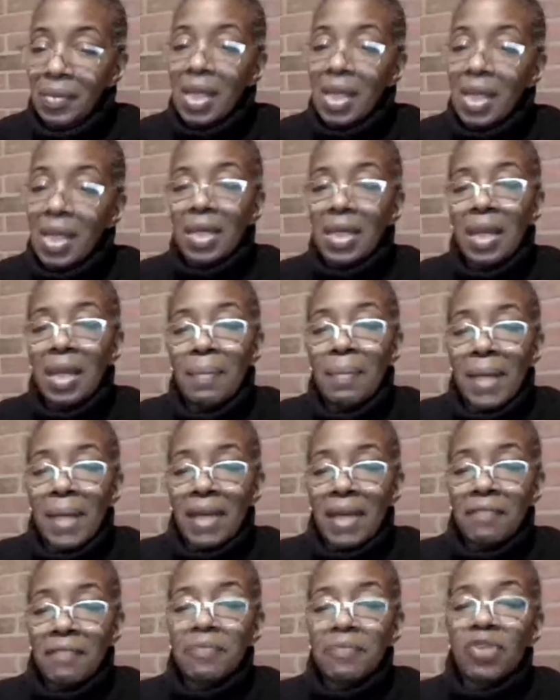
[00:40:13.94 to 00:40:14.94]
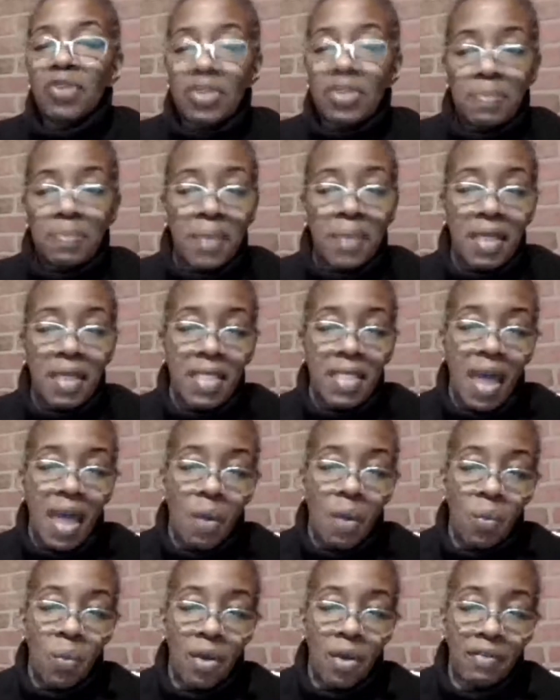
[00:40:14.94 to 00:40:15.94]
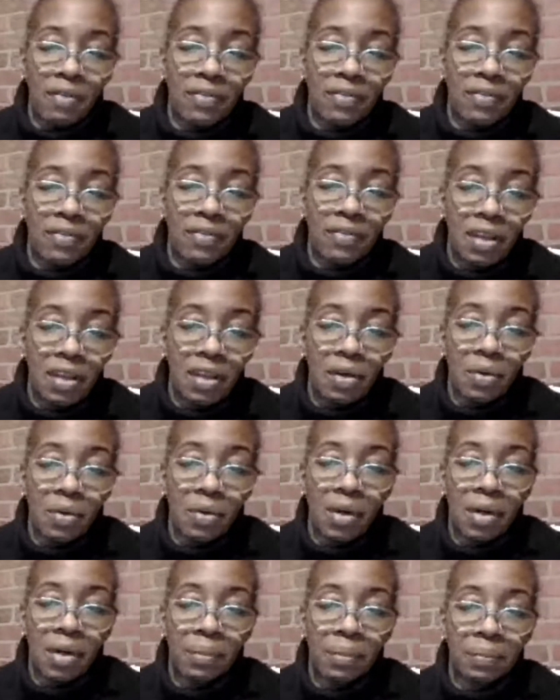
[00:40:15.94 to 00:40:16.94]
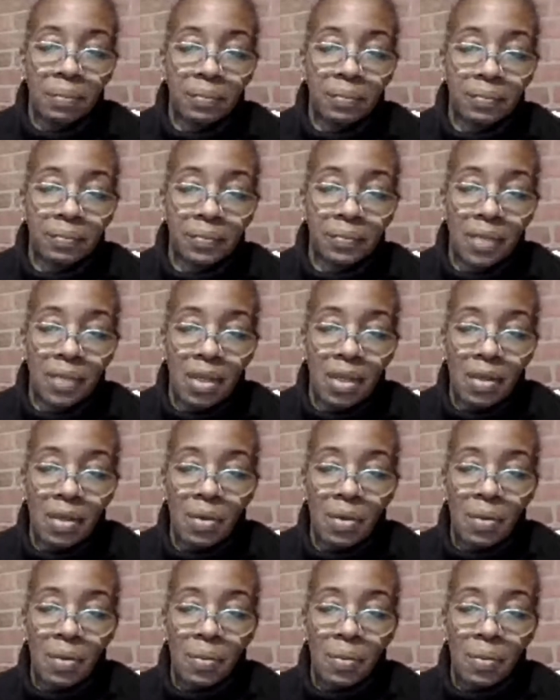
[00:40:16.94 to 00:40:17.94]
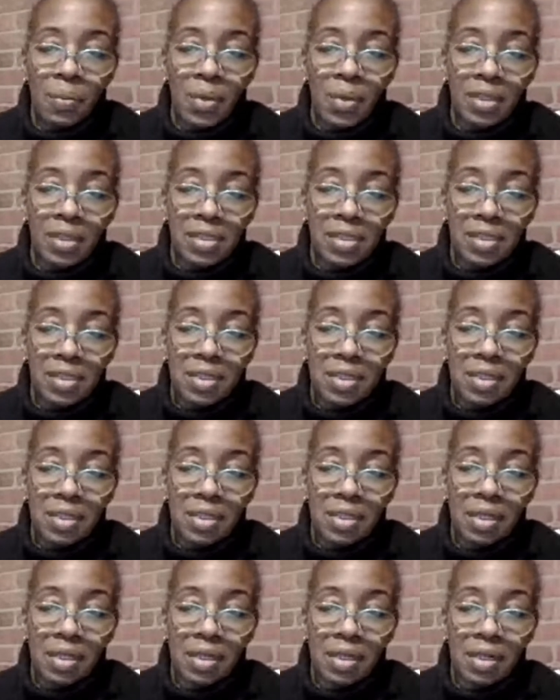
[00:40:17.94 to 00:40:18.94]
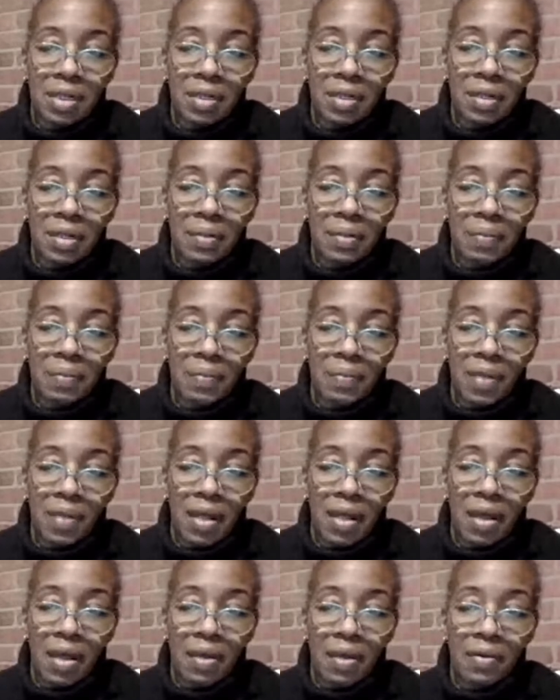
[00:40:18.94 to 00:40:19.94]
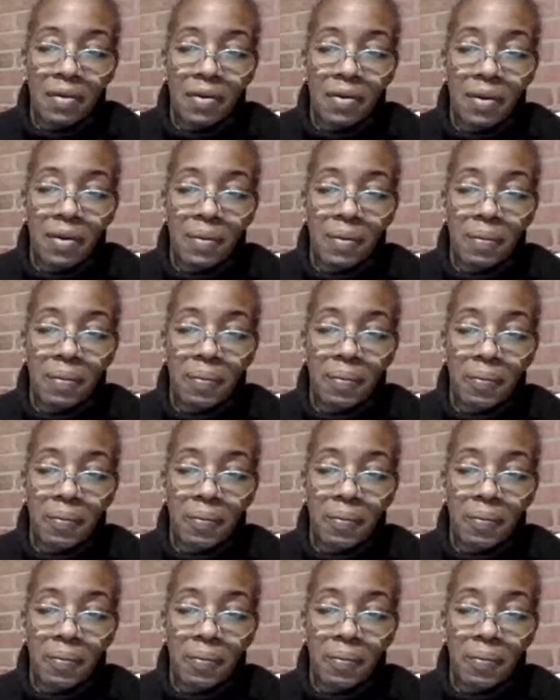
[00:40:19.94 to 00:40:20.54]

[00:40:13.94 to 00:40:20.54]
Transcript: Yeah, it might have just been that one video, Wendy. I don't know.